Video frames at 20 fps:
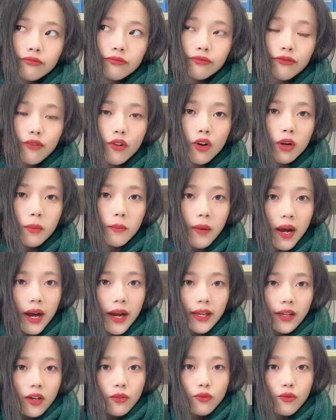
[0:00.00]
for
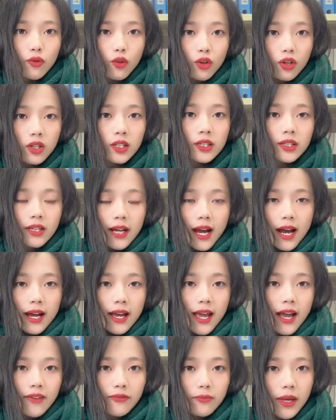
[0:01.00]
my work, I
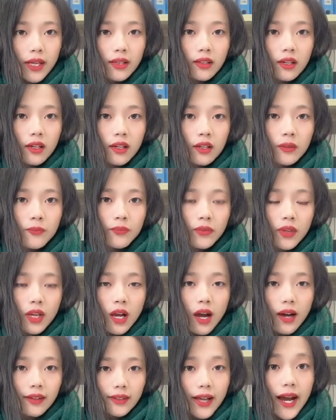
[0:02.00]
have been an
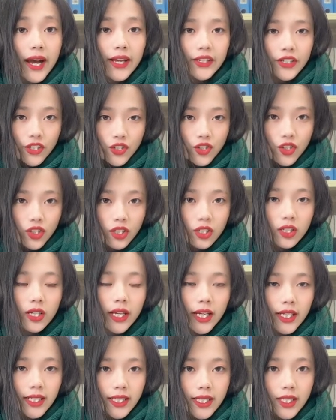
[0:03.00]
online teacher
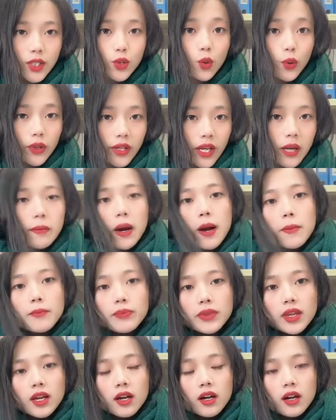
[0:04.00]
in Zuoyebang,
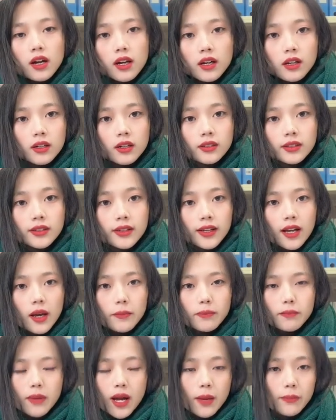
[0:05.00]
a
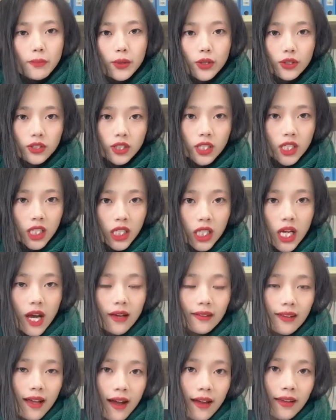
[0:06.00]
popular
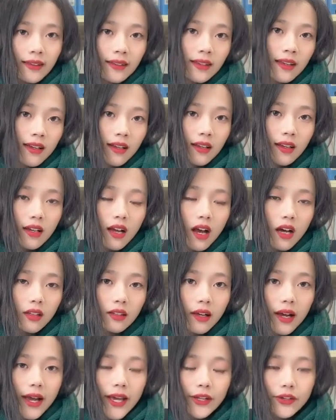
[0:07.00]
online
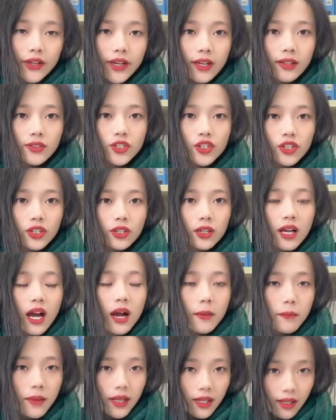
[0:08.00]
education
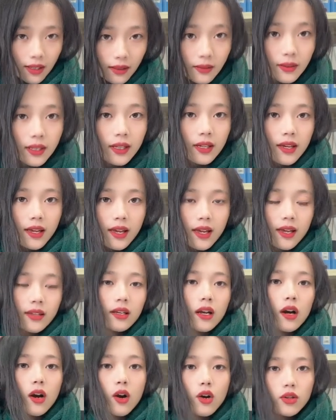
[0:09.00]
company,
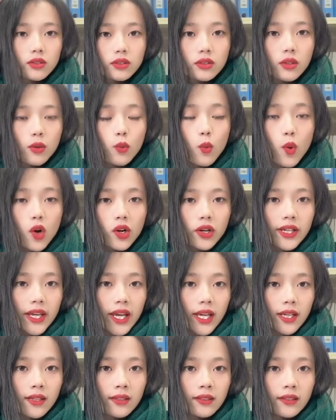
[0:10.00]
and I also work
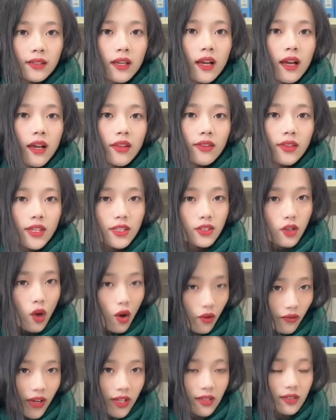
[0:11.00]
in this
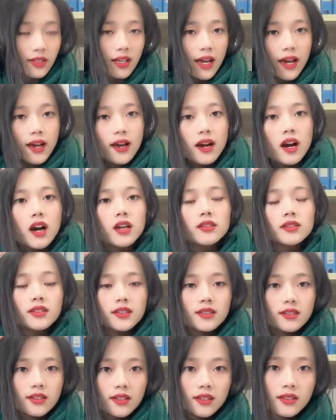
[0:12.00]
office as
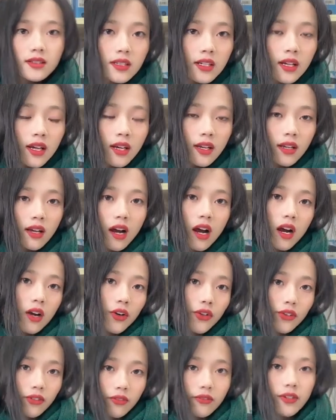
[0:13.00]
assistant in our
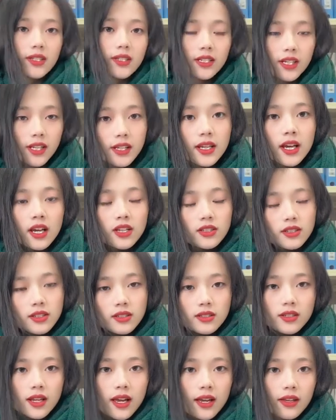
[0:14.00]
university,
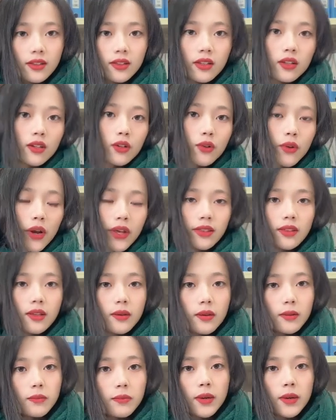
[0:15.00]
just like
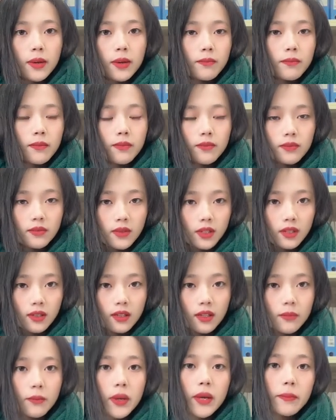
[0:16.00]
the
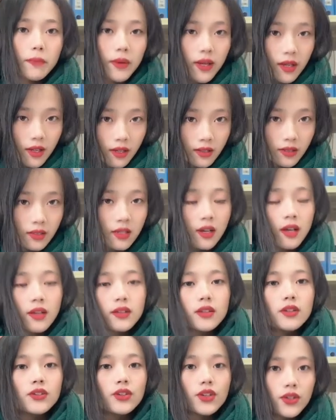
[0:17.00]
papers,
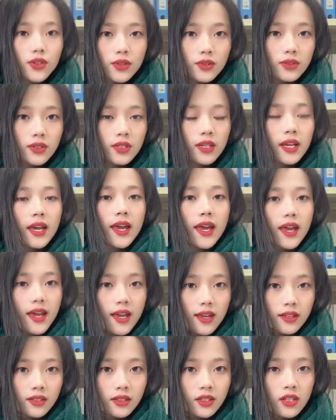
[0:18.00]
the news,
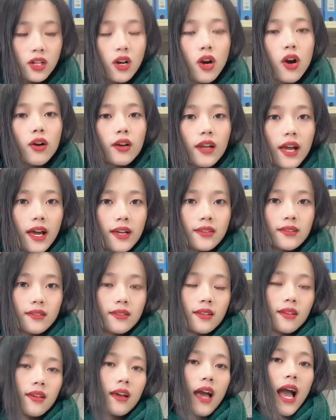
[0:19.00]
and organize
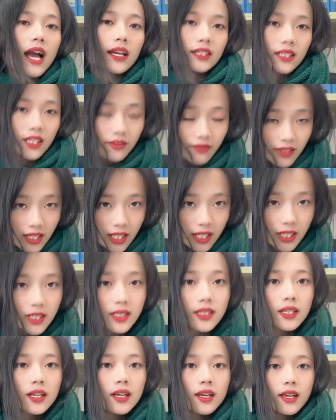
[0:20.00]
the
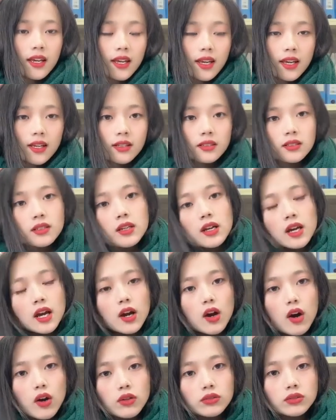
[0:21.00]
activities, and
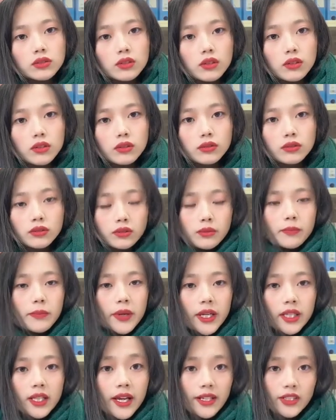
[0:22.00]
I also
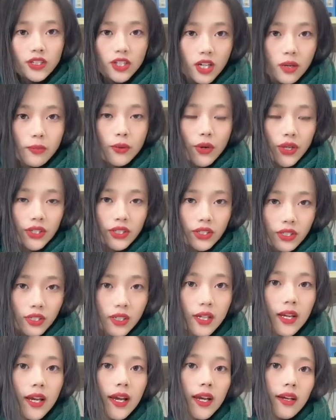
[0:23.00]
be the
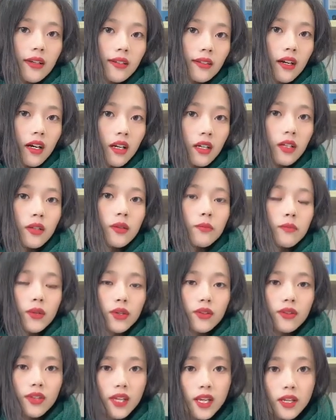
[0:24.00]
interpreter in a
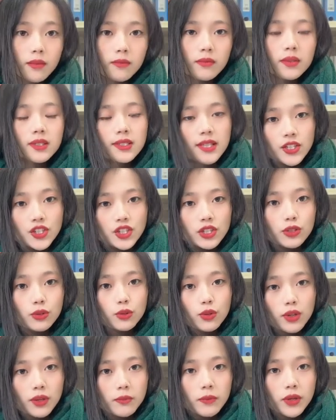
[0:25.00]
museum,
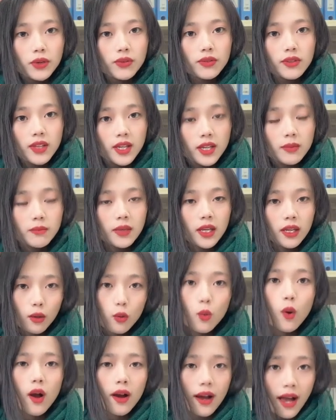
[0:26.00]
Sanxingdui Museum in
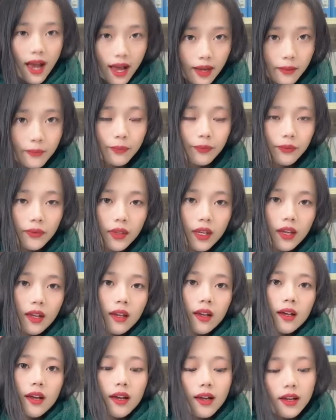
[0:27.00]
Guanghan.
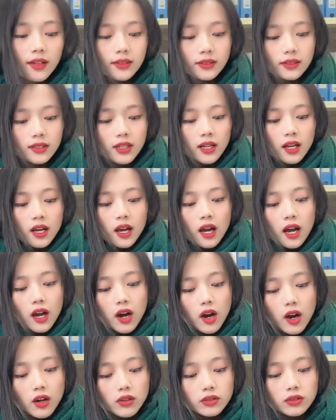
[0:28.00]
And
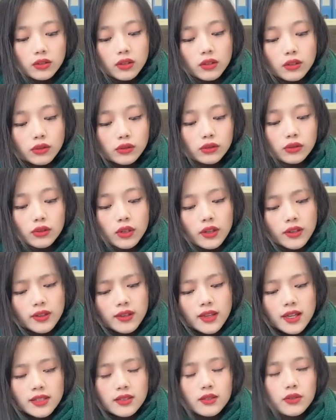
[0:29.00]
I also,
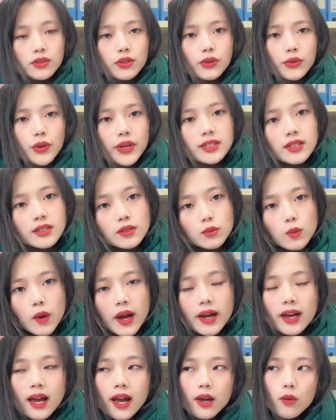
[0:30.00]
that's the reasons
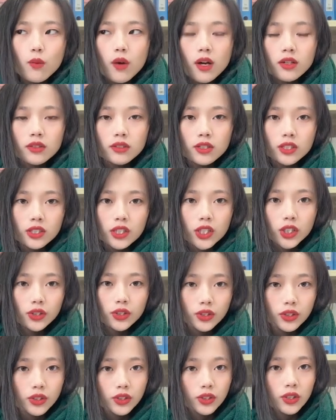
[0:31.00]
why I want to go
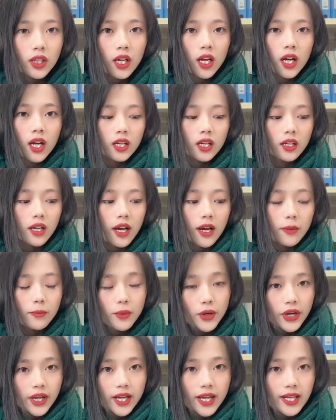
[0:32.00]
to
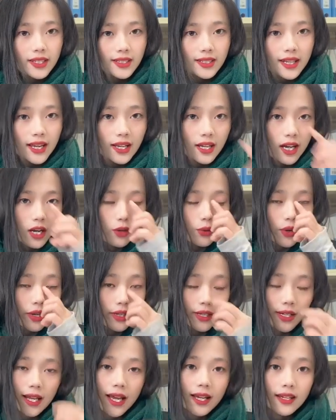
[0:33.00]
America. Is like I
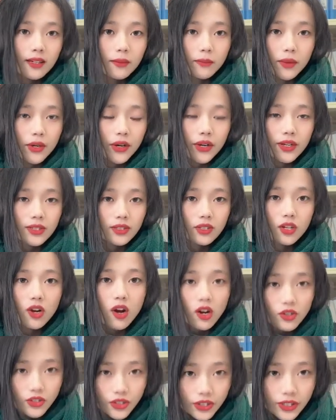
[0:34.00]
really like America's
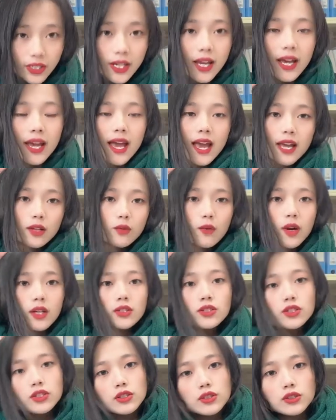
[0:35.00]
culture and
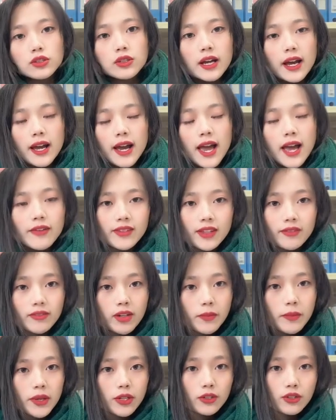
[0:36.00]
want to, I have
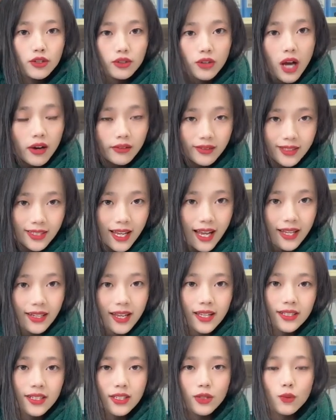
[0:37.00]
never been to outside.
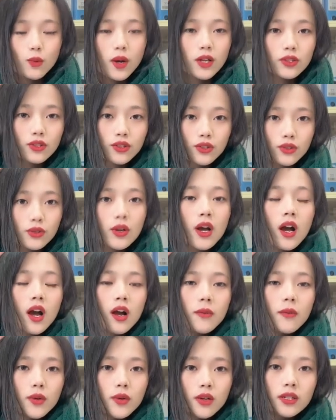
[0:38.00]
I just want to
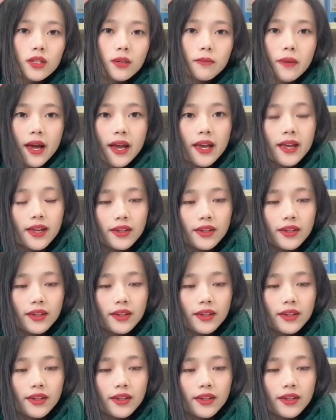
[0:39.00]
broaden my